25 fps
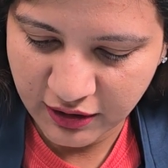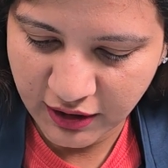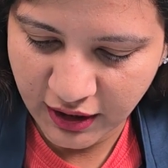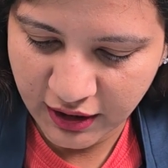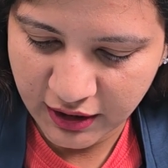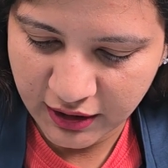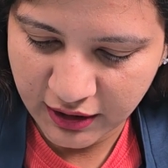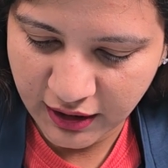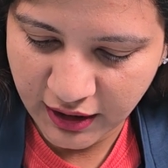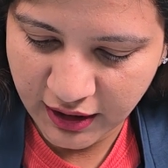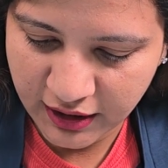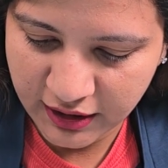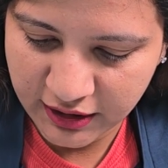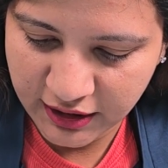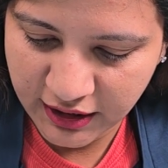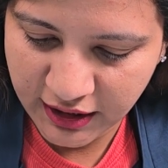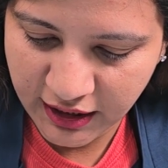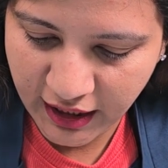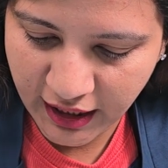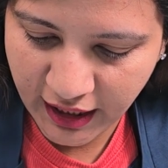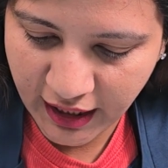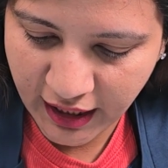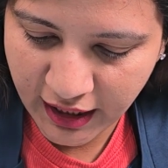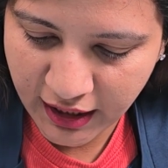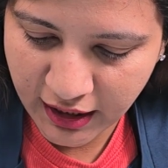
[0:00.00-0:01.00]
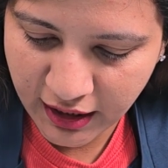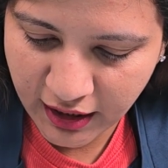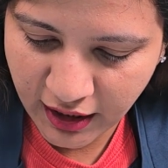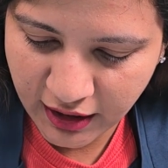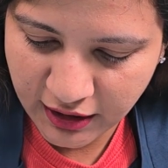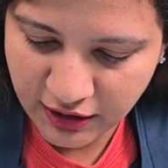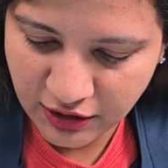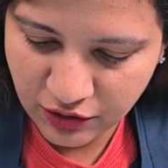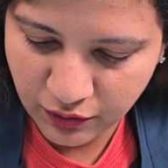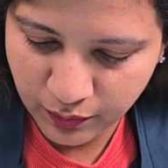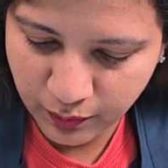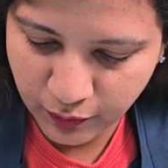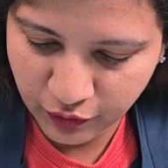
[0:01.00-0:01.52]
that at the
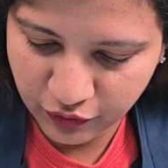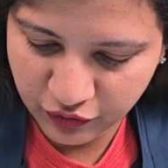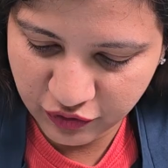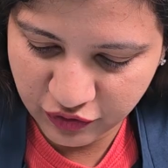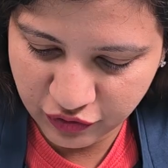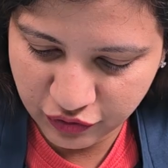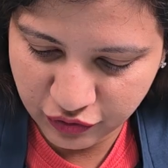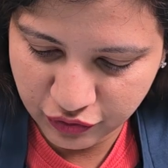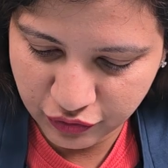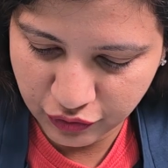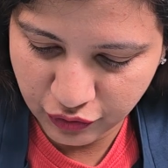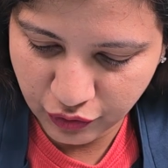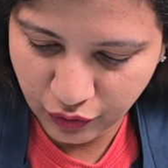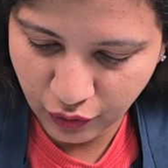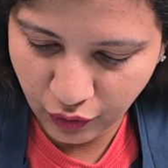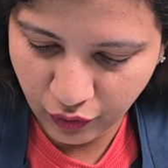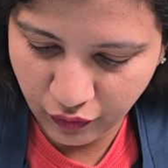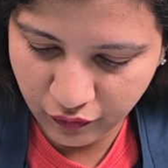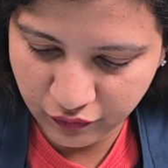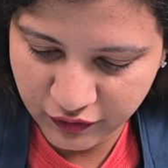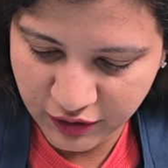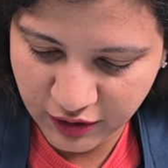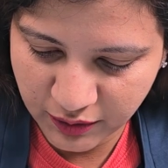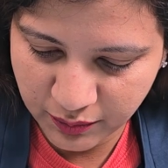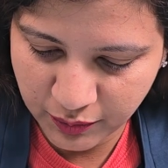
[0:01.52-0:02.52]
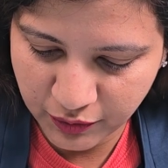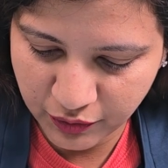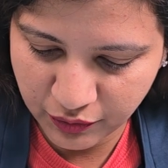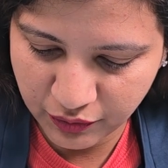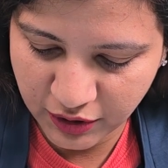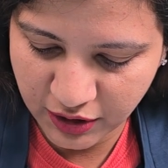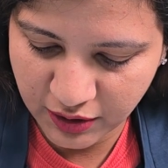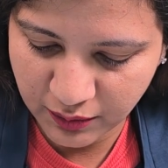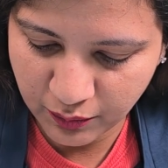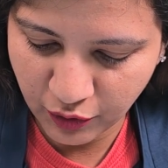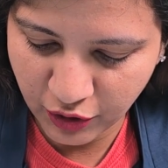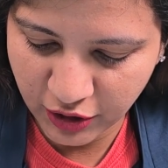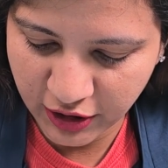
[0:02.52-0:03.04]
N9th position of the
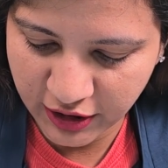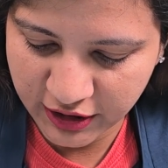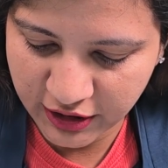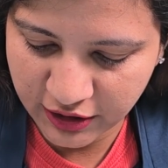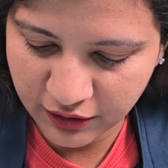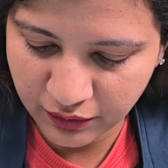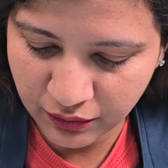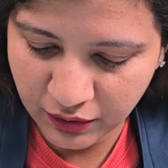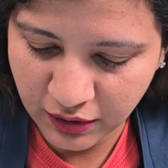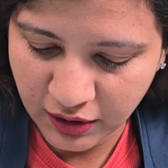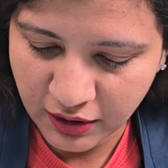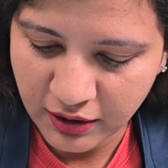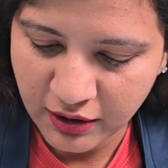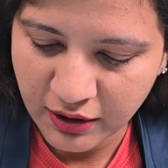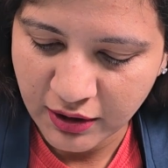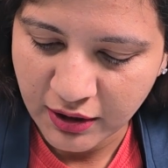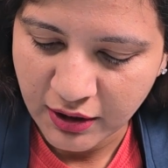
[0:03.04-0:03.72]
purine molecule,